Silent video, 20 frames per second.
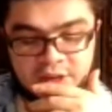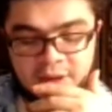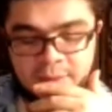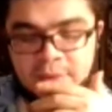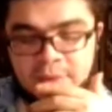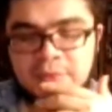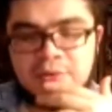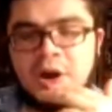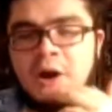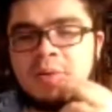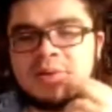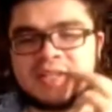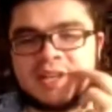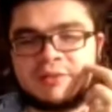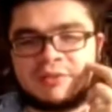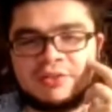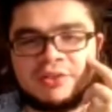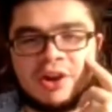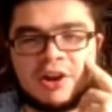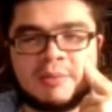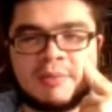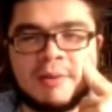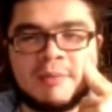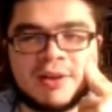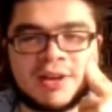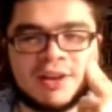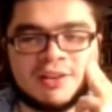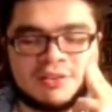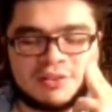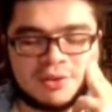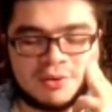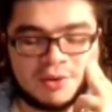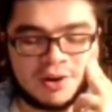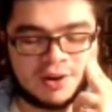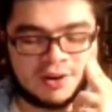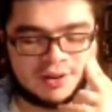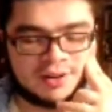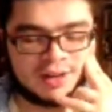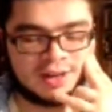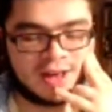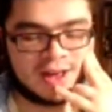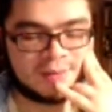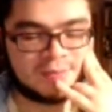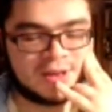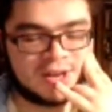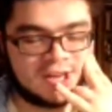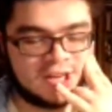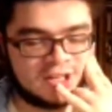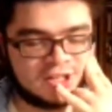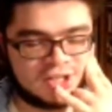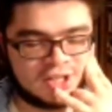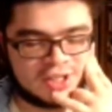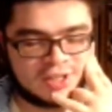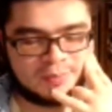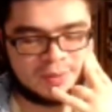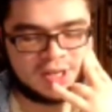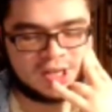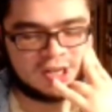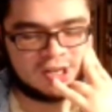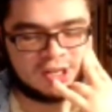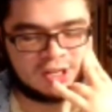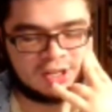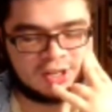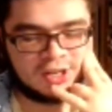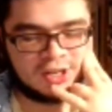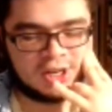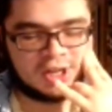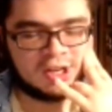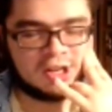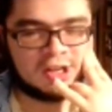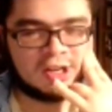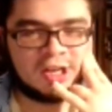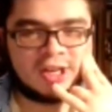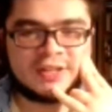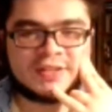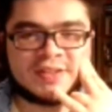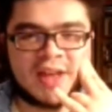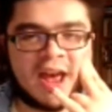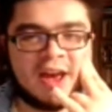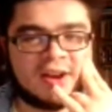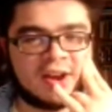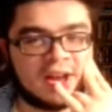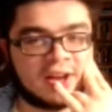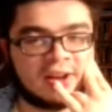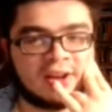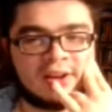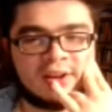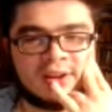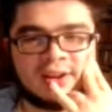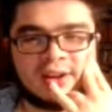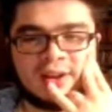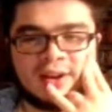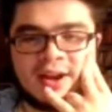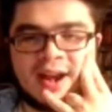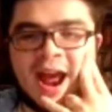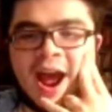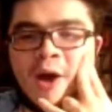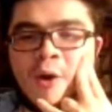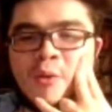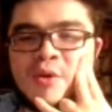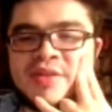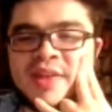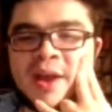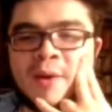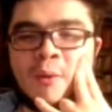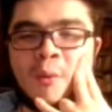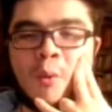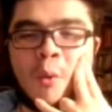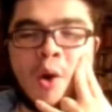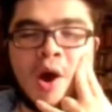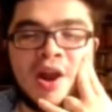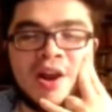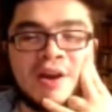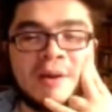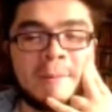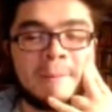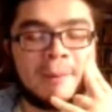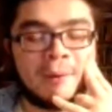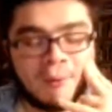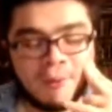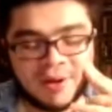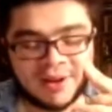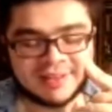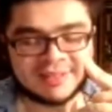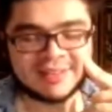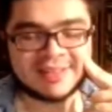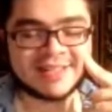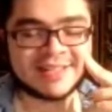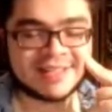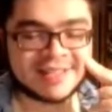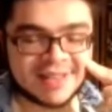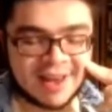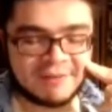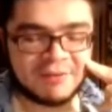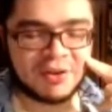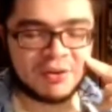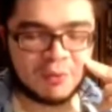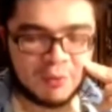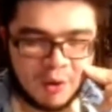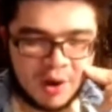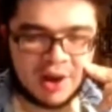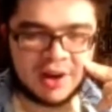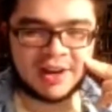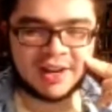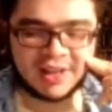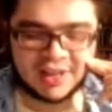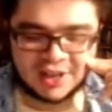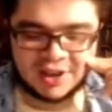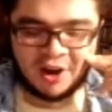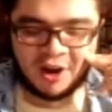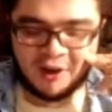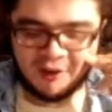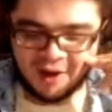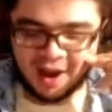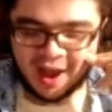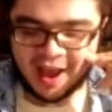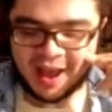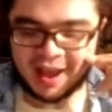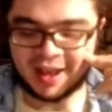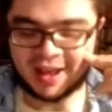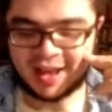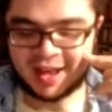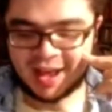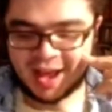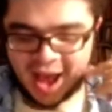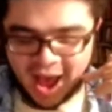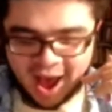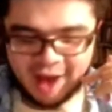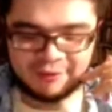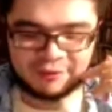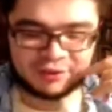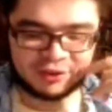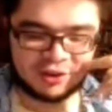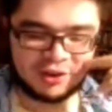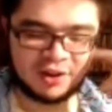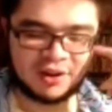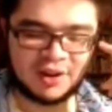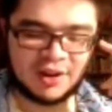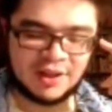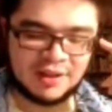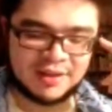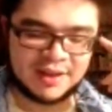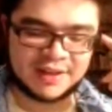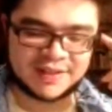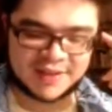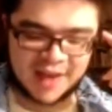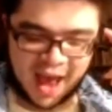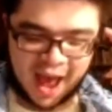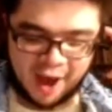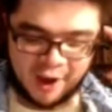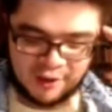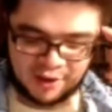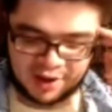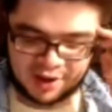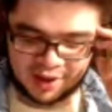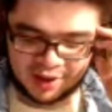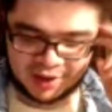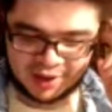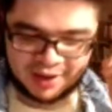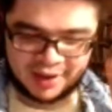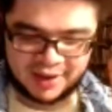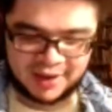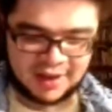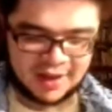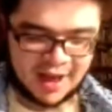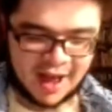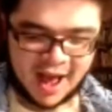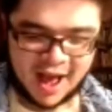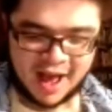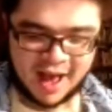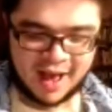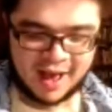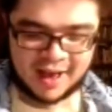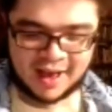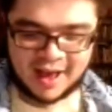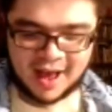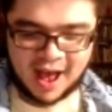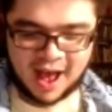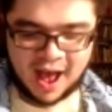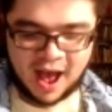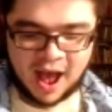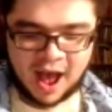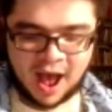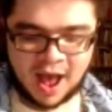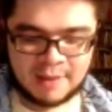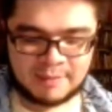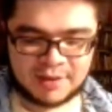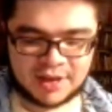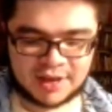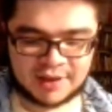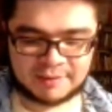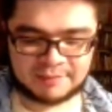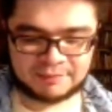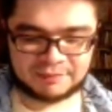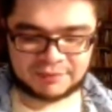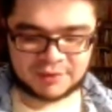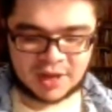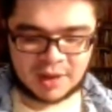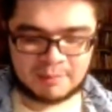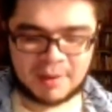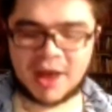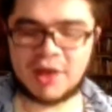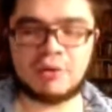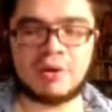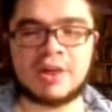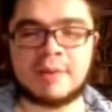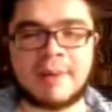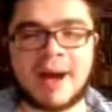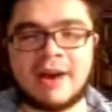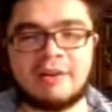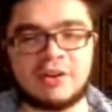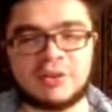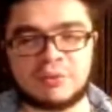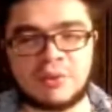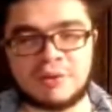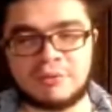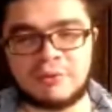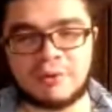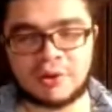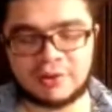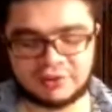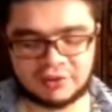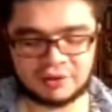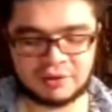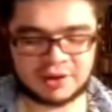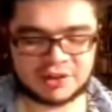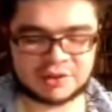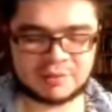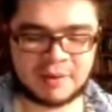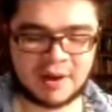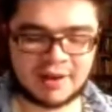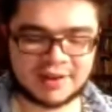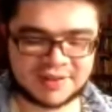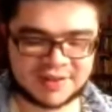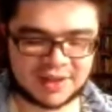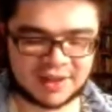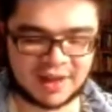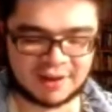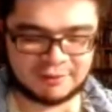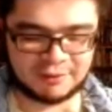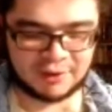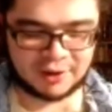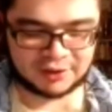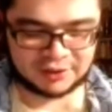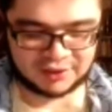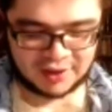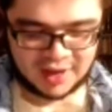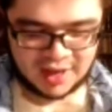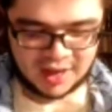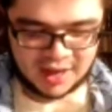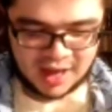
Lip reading: I mean, we always have to talk about MacKenzie Gore. I mean, he's just been astounding. Now with a 1.71 ERA after this outing. I mean, and by the way, the Padres won 4-2. I should probably say that first.